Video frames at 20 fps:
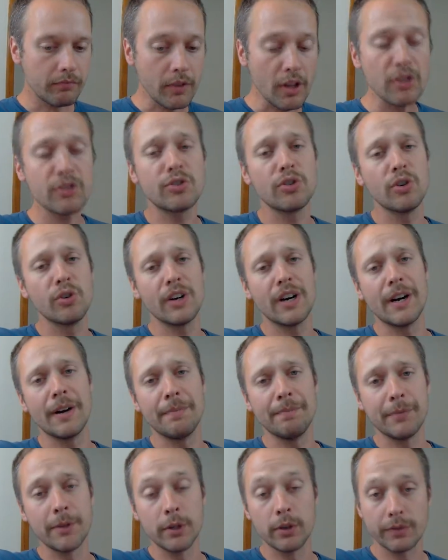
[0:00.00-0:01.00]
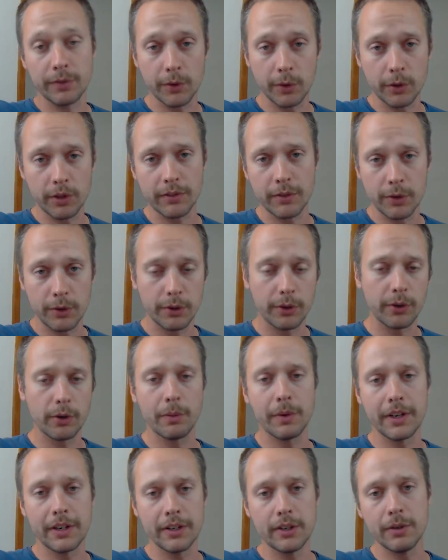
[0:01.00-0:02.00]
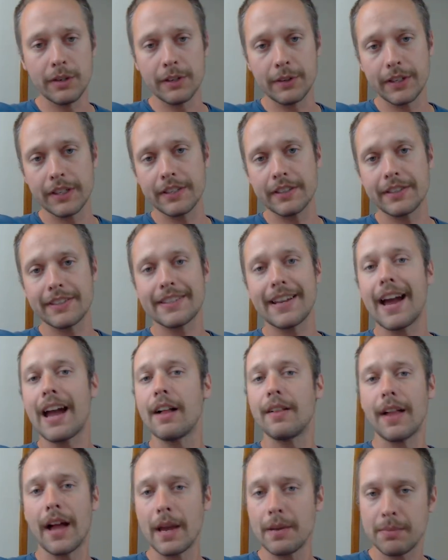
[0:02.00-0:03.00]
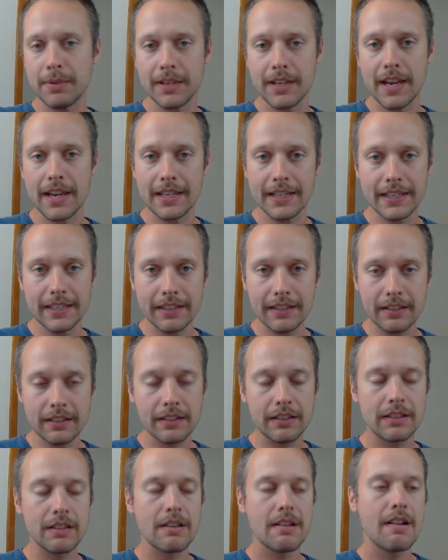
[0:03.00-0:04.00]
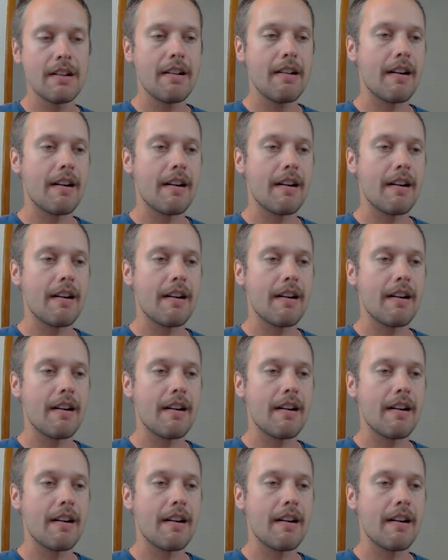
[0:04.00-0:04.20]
So, for those of you who don't know what a New England style IPA is,